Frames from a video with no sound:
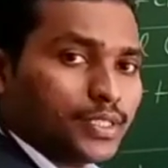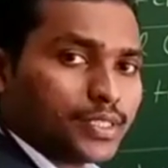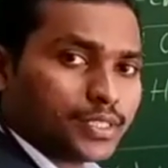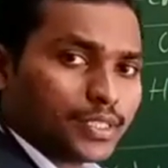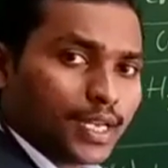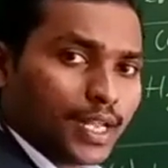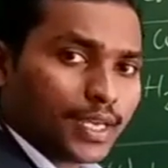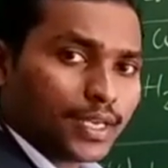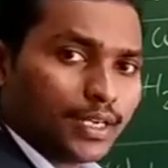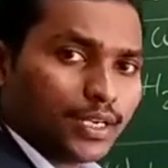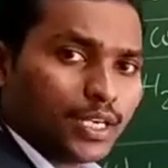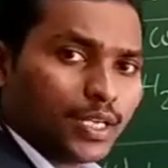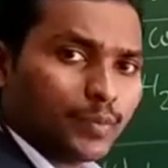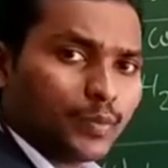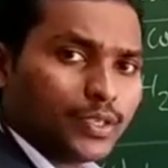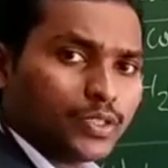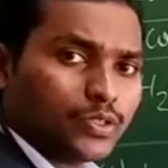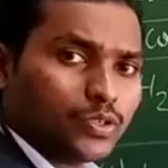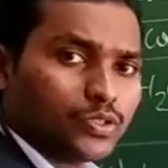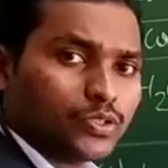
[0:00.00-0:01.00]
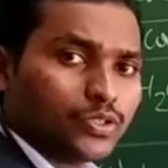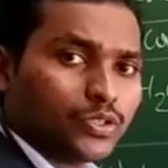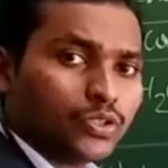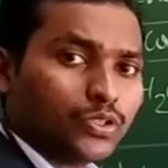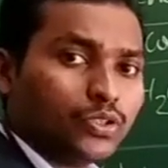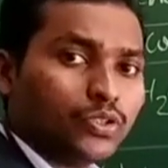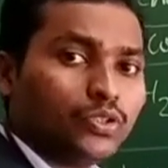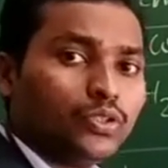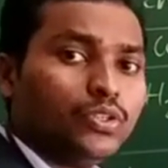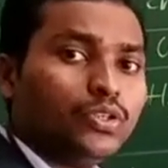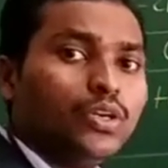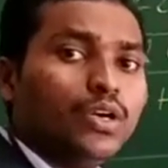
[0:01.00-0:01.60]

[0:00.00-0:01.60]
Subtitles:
this Slacker-Lime is used to